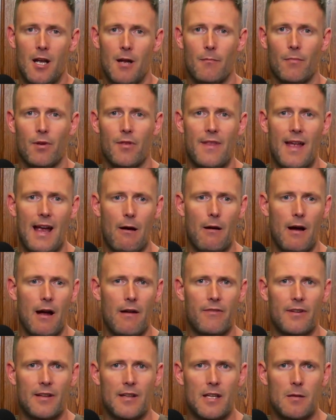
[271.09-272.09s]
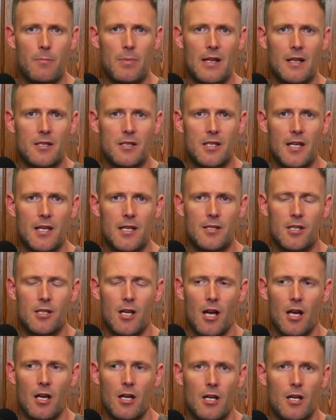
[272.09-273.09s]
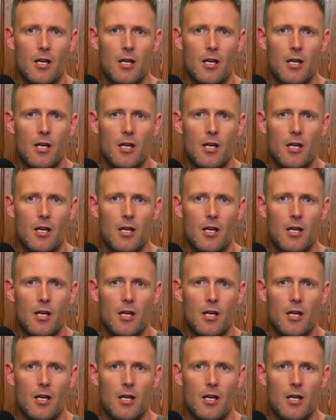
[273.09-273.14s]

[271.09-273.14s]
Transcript: but now having the ability to